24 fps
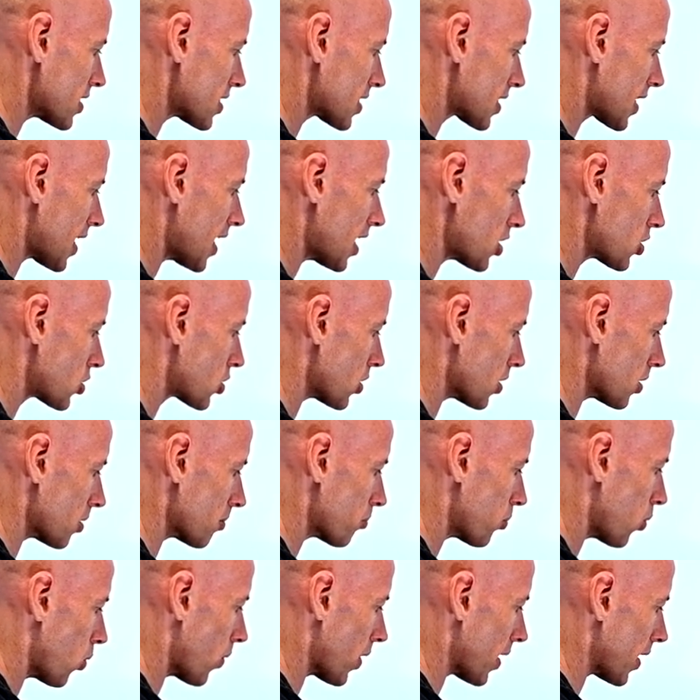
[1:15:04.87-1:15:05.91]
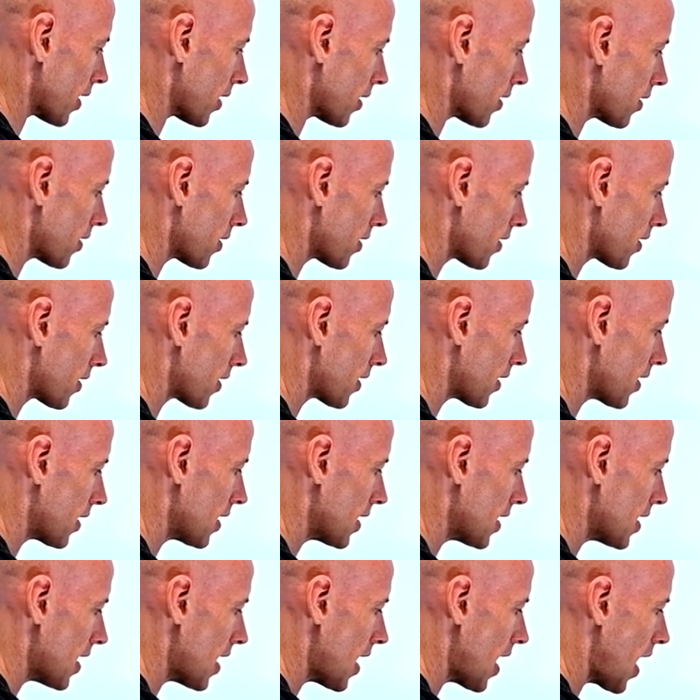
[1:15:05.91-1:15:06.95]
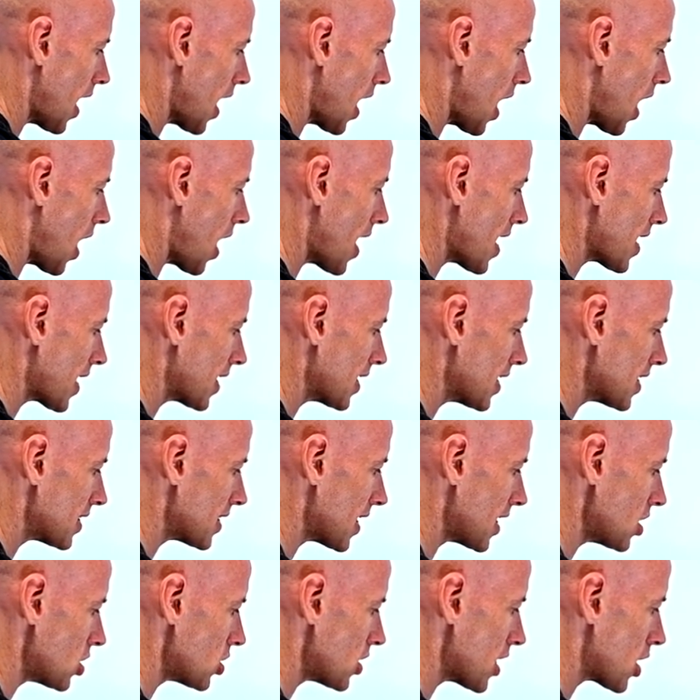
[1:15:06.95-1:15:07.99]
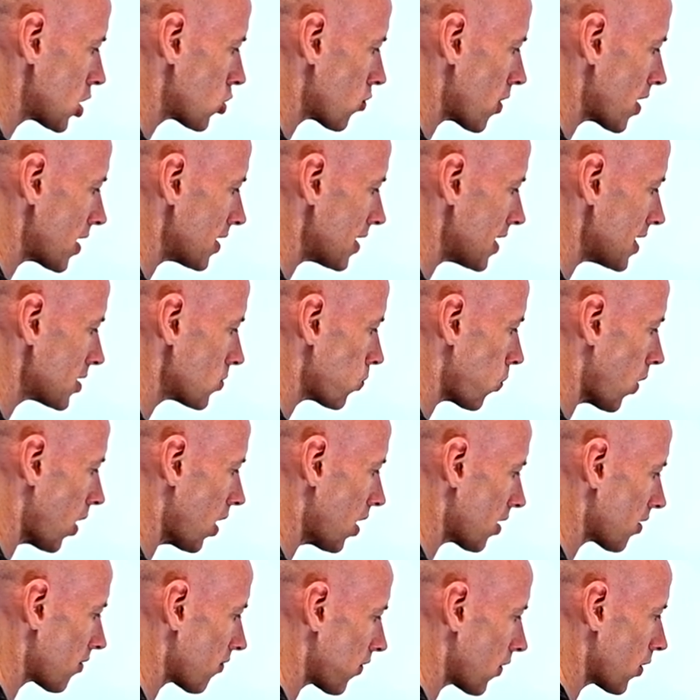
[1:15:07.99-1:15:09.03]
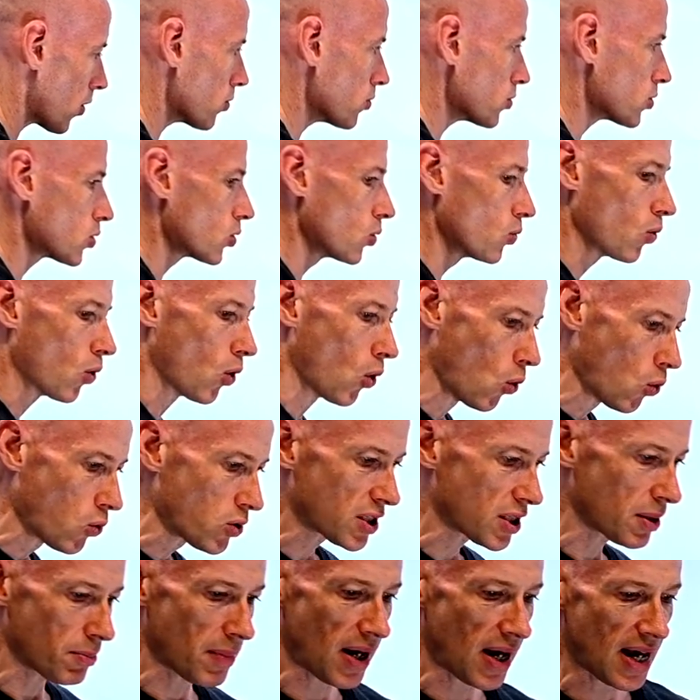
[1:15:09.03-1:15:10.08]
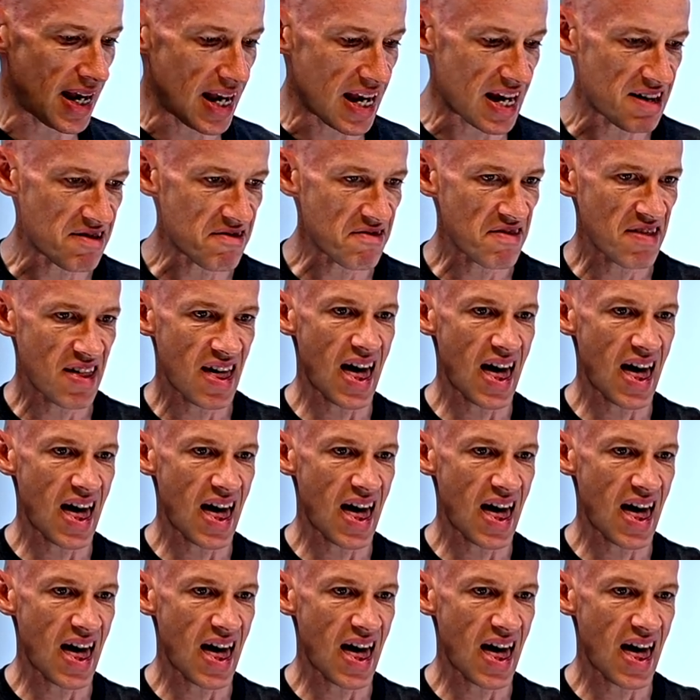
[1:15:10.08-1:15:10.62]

discussion point. I can essentially create these workflows to automate